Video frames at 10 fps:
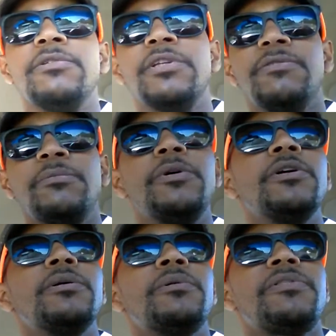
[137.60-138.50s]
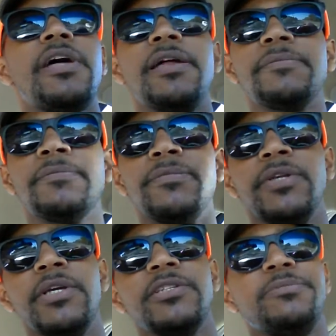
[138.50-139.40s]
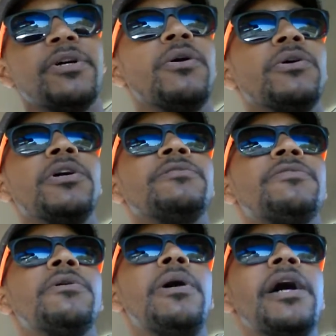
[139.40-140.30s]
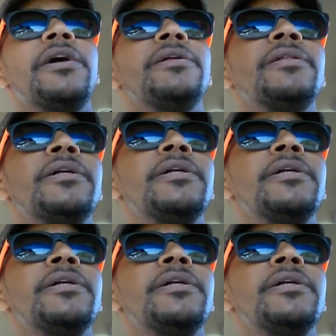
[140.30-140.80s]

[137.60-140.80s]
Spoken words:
really familiar with that. It's been going on for a while.